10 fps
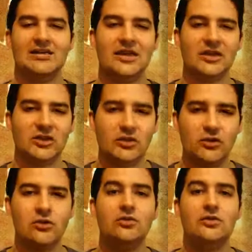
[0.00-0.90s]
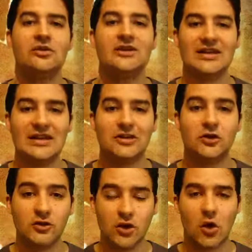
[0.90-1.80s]
That you need
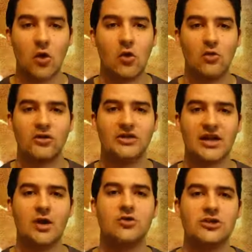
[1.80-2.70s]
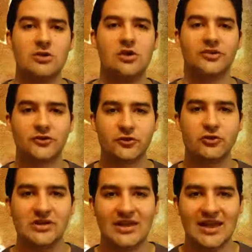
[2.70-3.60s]
to know Yahushua's
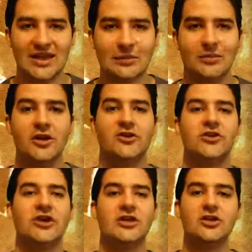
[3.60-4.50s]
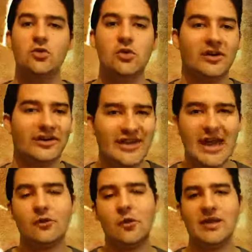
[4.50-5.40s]
true name so that you will
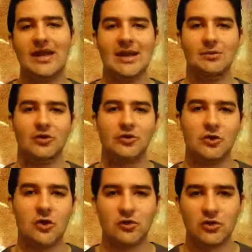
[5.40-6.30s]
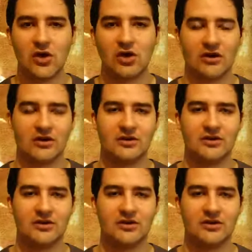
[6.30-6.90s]
never be able to go wrong.